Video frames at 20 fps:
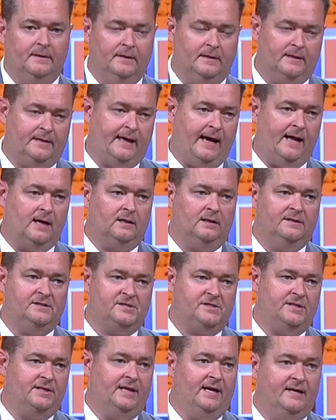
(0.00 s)

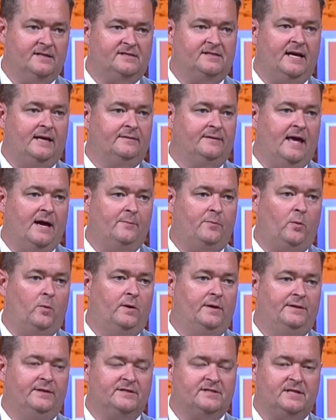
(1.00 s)
Catalyst, yes, at that
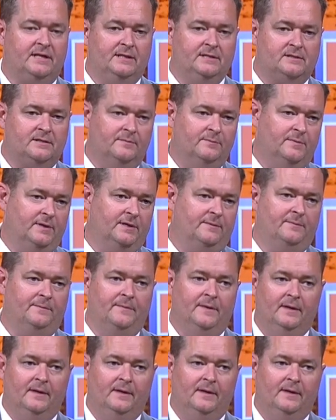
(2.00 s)
point in the season, but